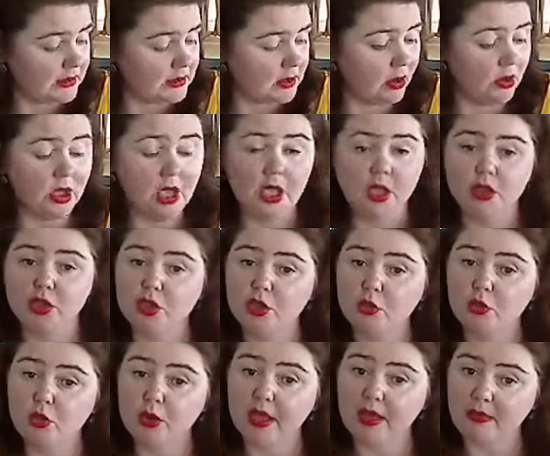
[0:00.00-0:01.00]
So you
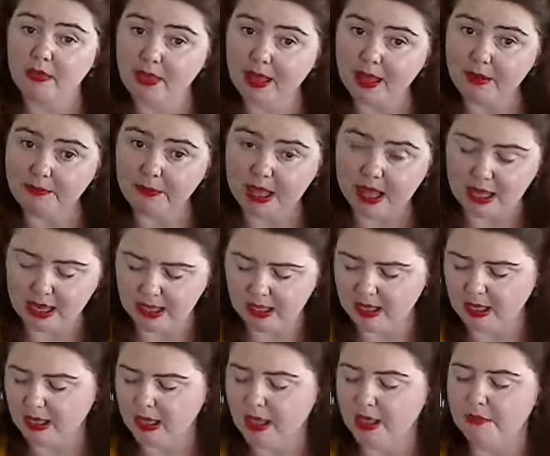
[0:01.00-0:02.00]
will get that bag,